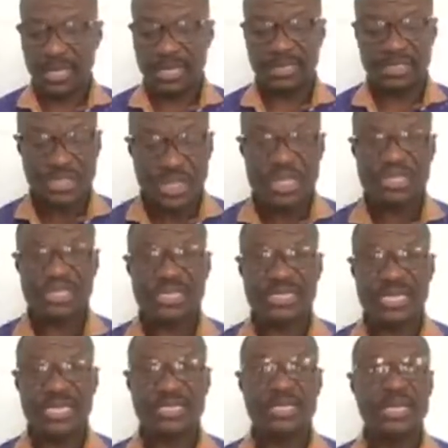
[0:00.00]
And Jesus
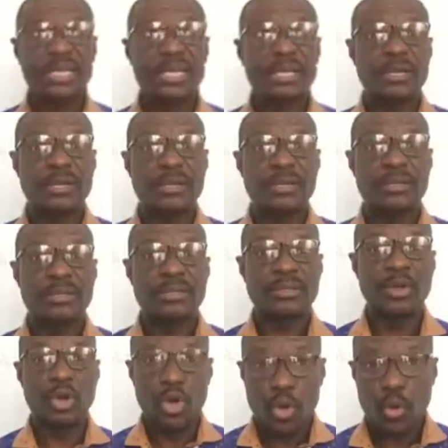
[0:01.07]
says,
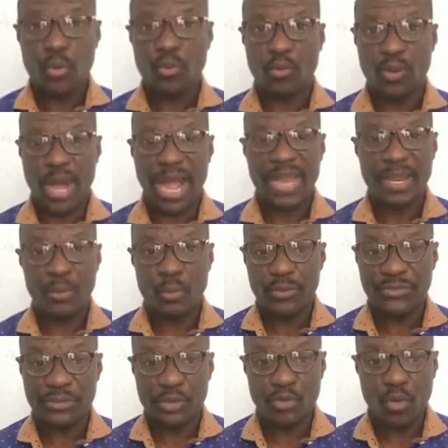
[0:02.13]
lo, I am
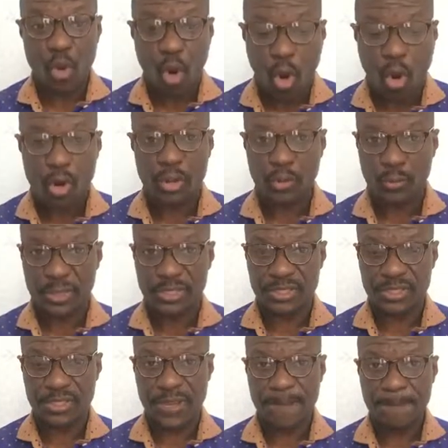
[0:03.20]
with you
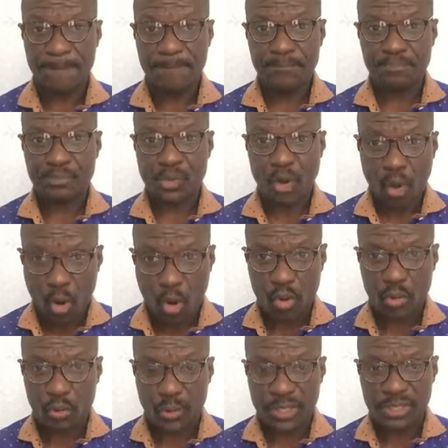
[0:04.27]
always,
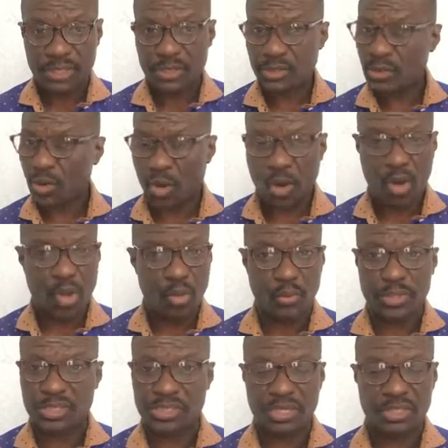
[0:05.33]
always,
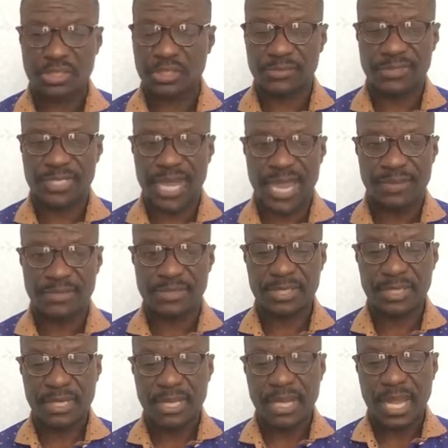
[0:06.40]
always, not sometimes.
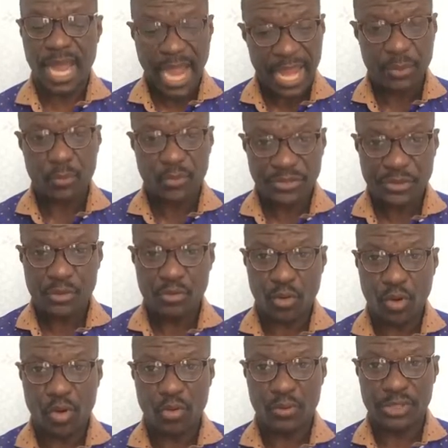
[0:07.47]
I am with you
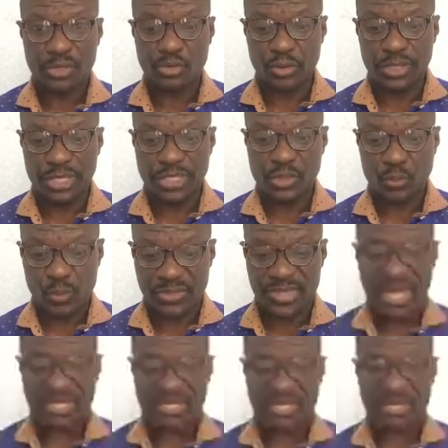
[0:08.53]
always. So he's with
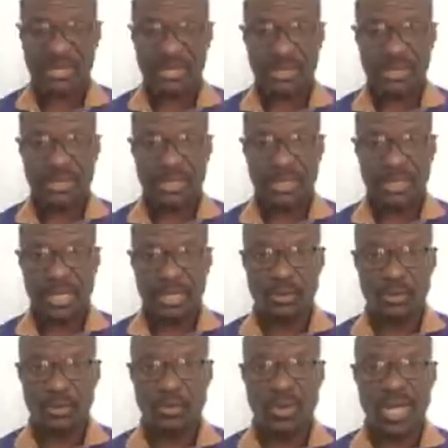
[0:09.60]
us,
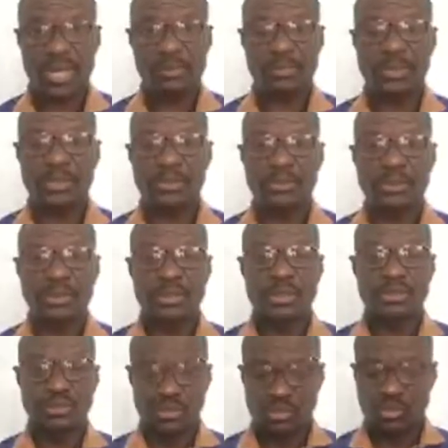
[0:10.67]
and we will help you
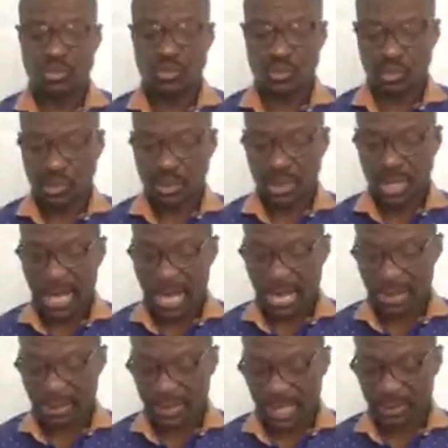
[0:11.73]
to do
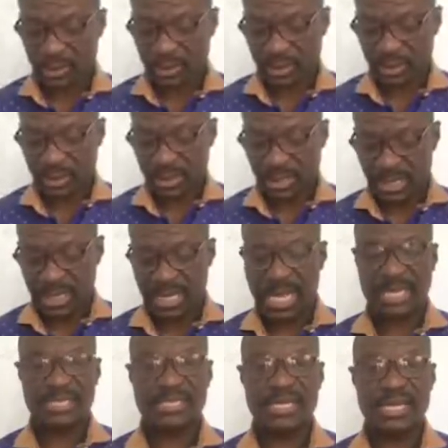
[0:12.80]
that he
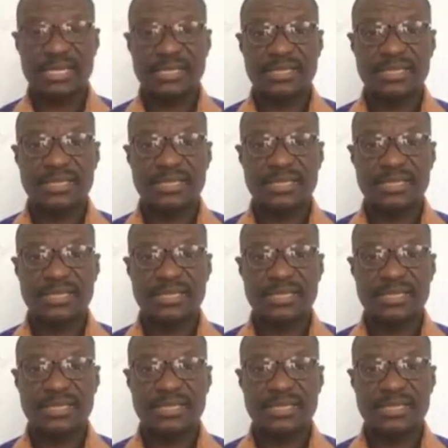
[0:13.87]
has